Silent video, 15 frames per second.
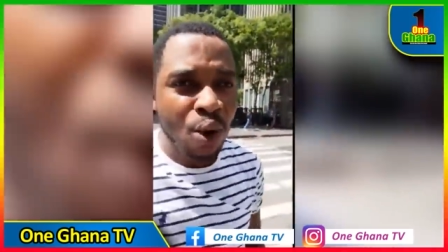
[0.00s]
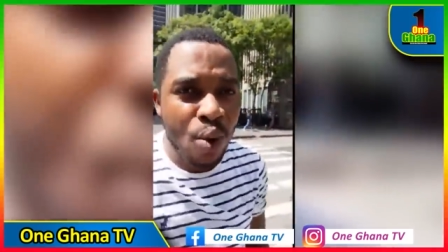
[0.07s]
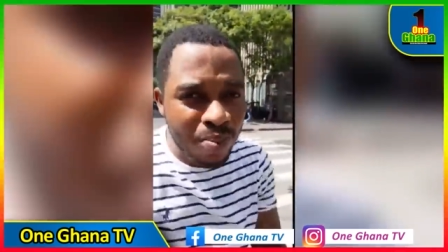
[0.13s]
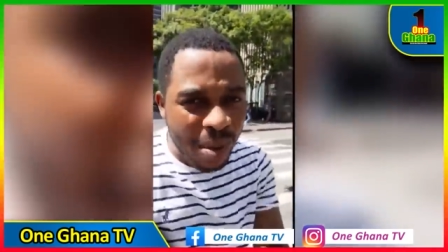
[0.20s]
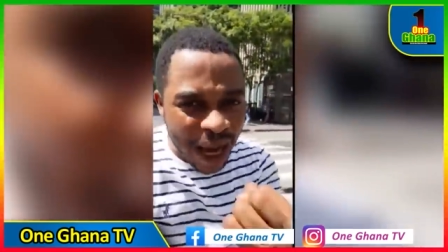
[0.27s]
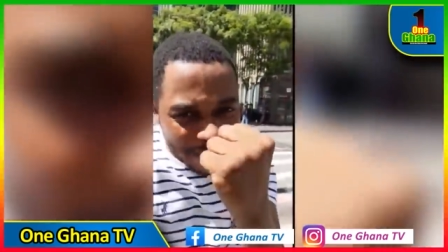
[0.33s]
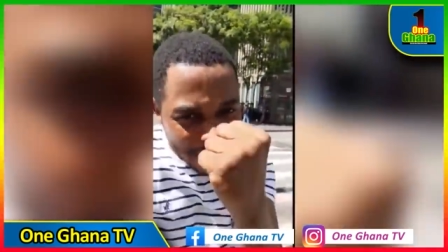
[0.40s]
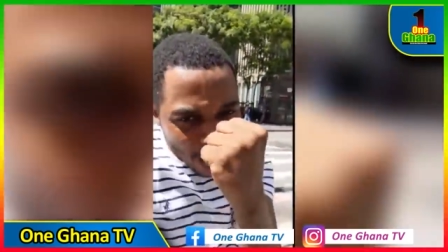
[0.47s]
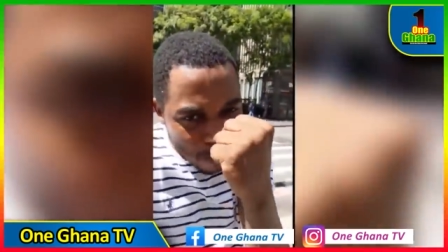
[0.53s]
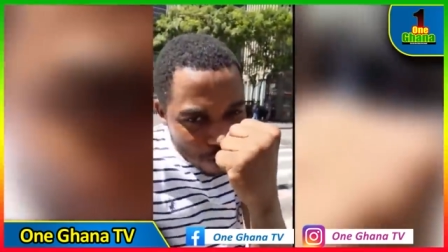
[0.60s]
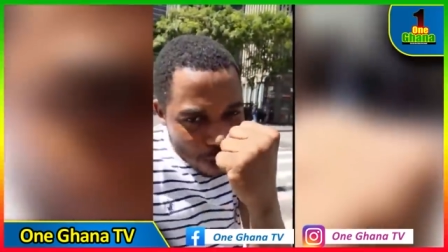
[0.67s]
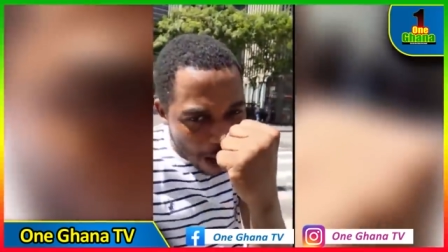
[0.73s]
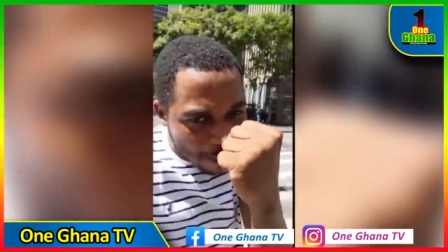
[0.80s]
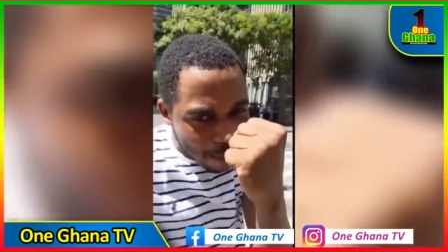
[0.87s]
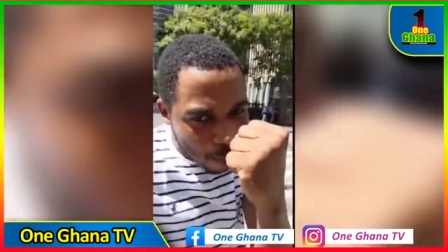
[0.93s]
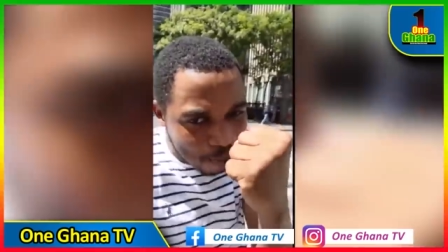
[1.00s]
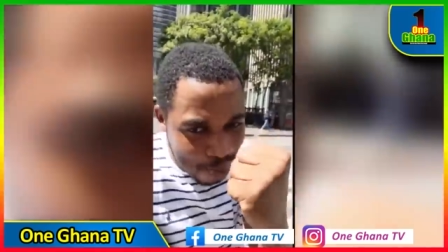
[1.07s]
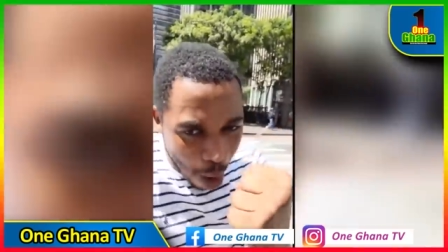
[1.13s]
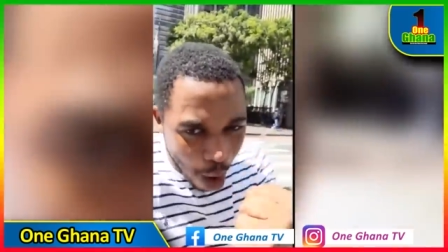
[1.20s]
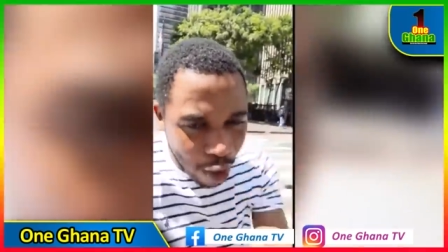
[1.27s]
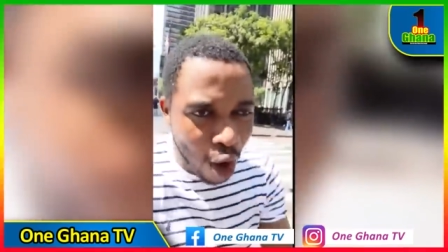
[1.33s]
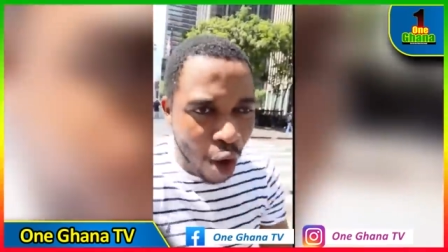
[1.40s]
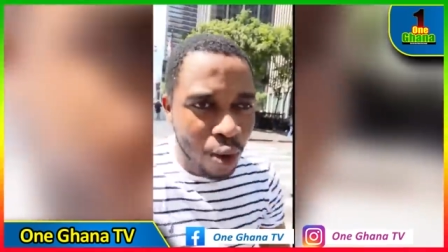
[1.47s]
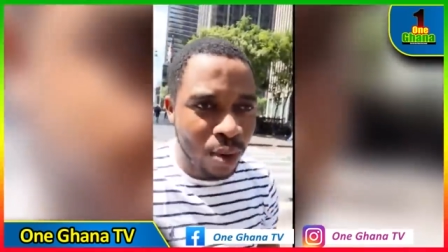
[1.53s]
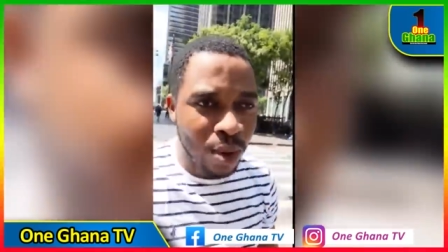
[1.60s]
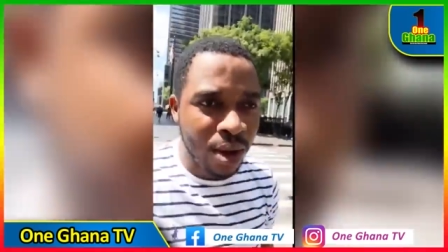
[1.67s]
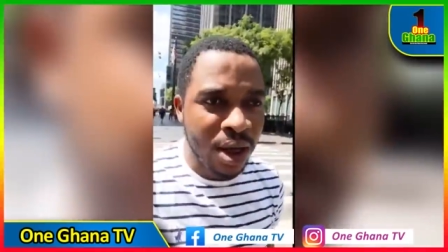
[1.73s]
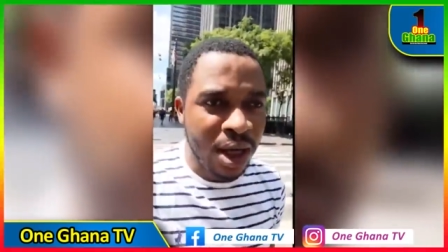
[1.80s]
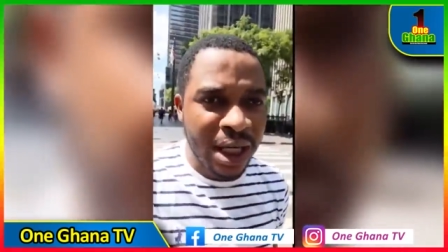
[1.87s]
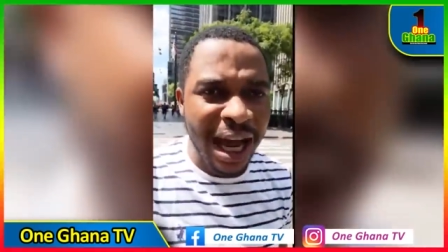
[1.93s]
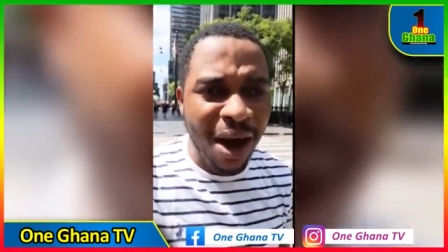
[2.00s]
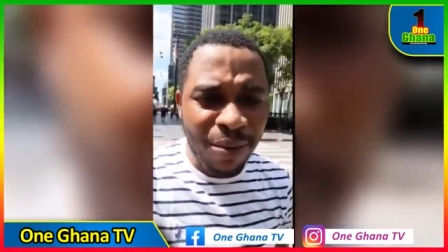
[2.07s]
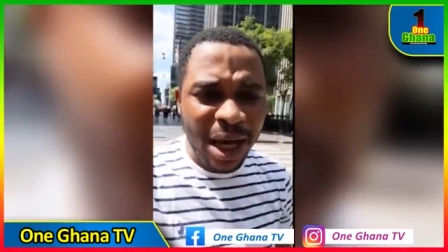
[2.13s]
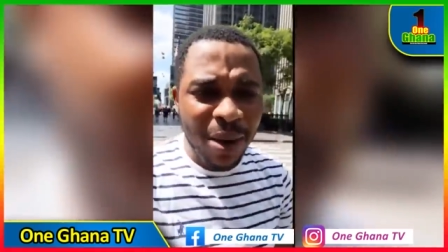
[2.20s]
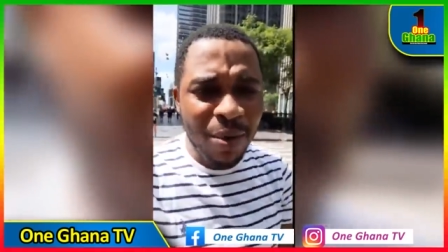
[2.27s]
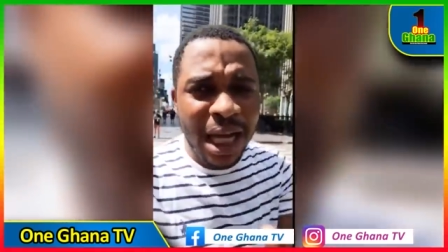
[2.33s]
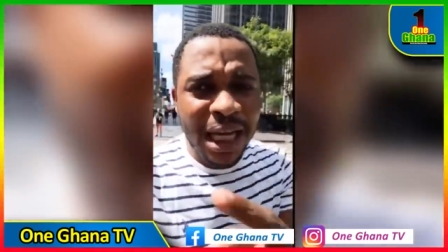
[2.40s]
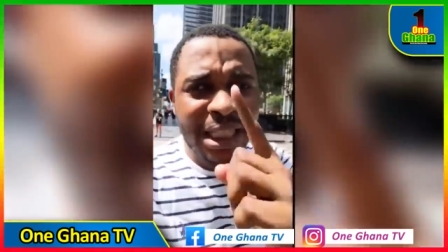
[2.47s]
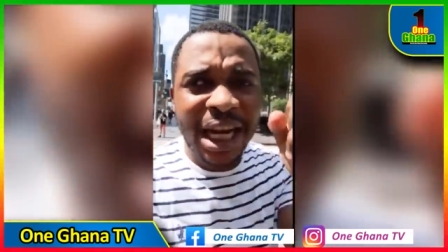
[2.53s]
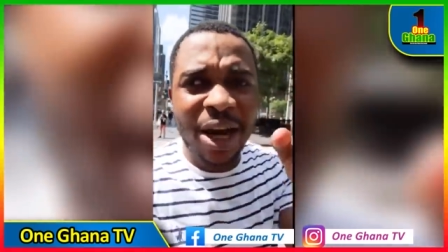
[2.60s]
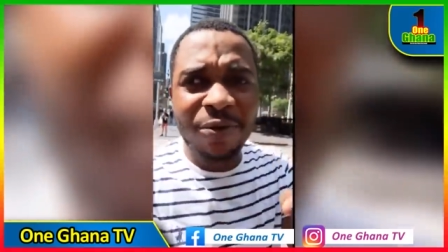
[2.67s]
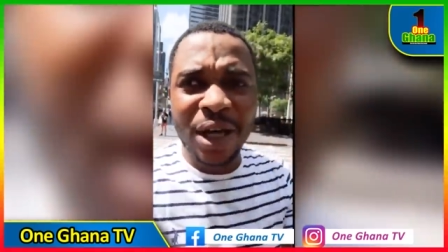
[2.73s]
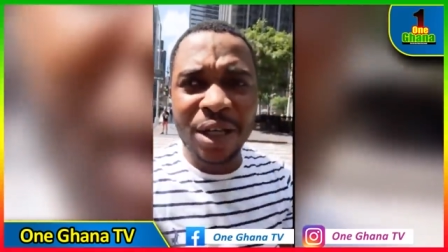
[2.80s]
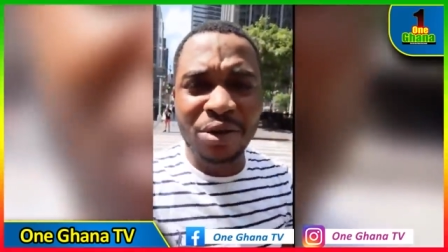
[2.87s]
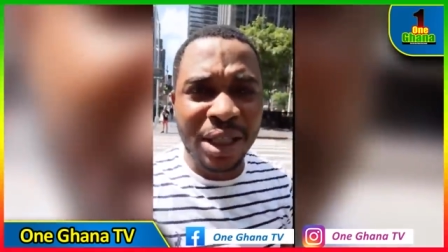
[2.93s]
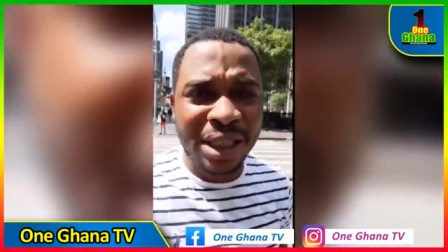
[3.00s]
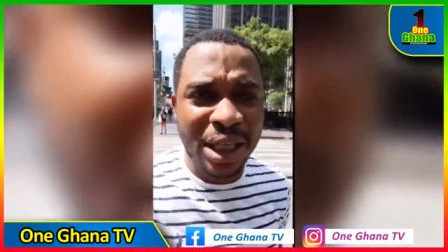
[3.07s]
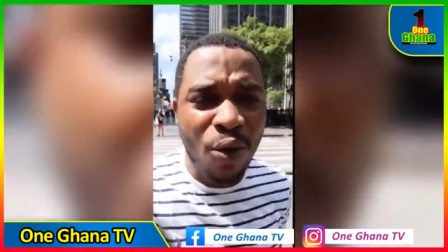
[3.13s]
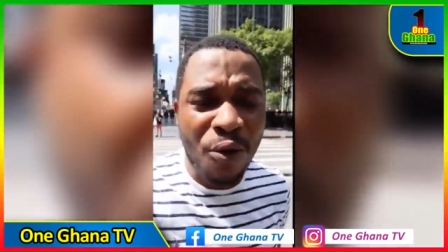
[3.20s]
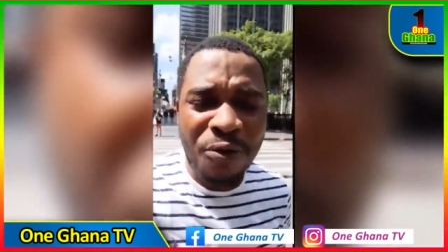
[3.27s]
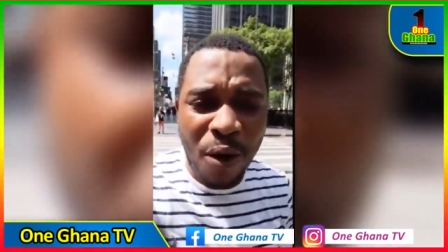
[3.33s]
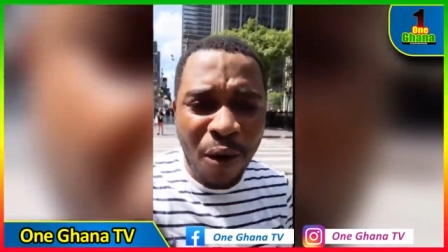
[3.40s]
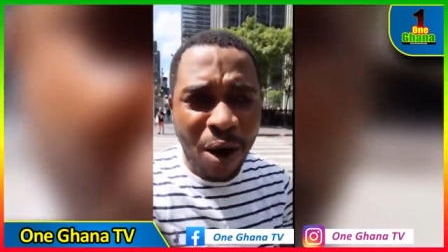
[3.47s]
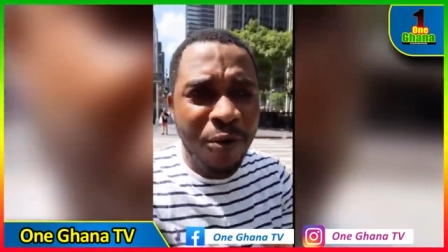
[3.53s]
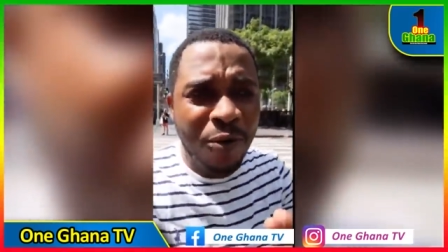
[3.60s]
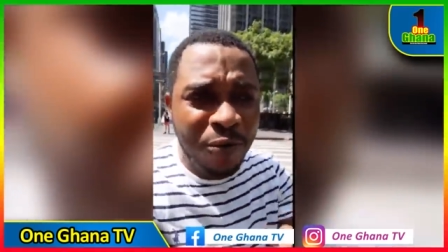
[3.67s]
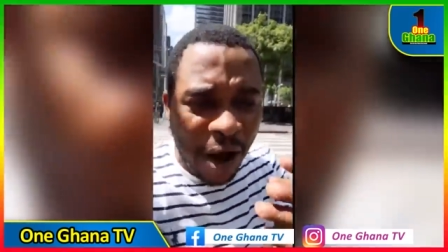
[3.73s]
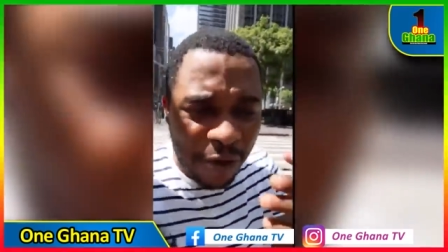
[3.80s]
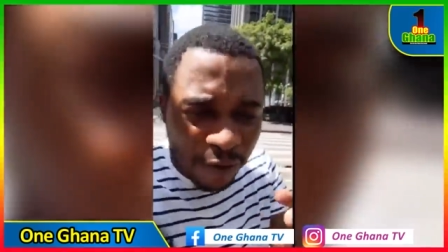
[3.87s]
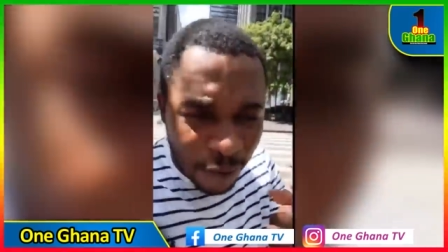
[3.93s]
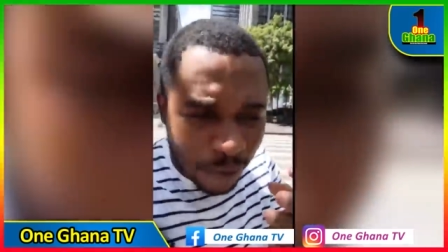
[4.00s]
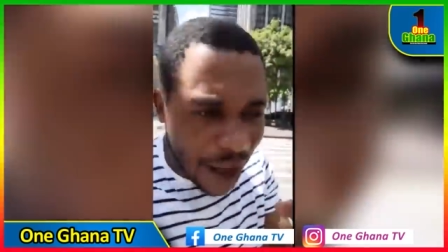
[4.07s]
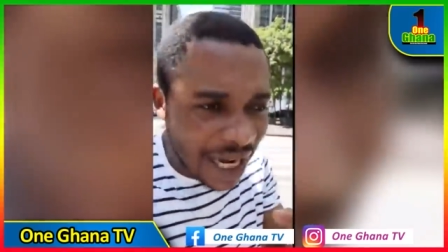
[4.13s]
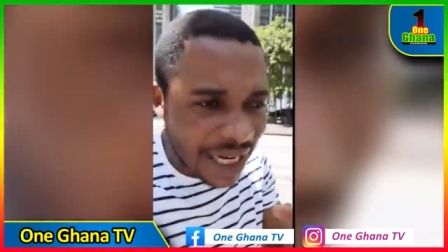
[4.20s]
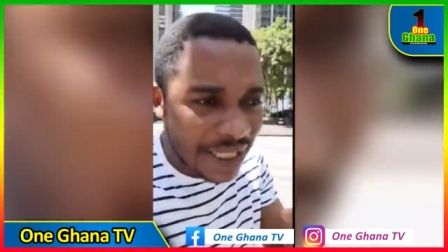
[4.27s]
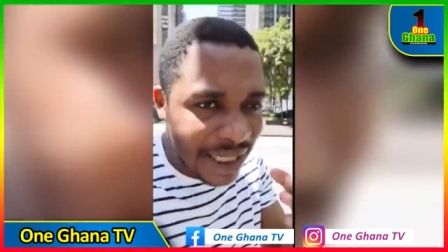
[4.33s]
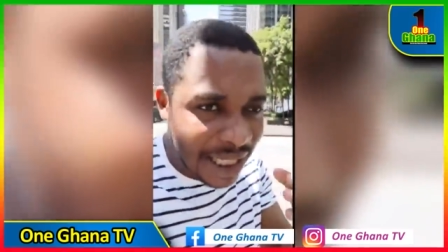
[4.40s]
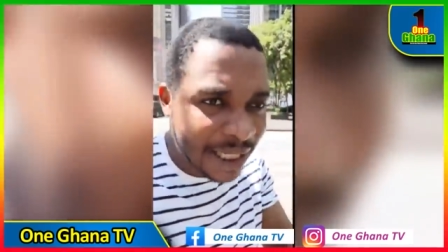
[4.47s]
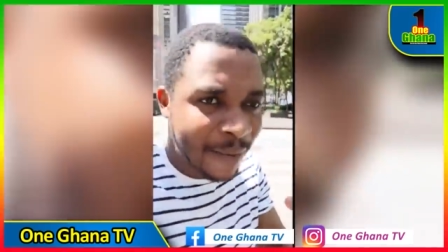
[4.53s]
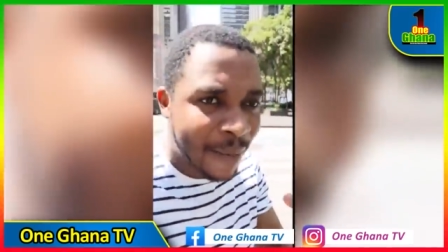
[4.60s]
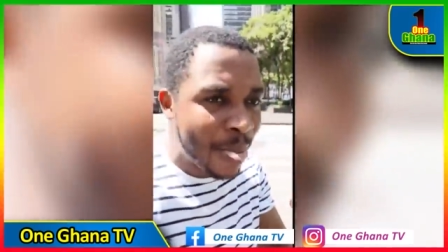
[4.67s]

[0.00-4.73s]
Bamia Bram, born on. Now we are catching up yesterday. Ufa, listen.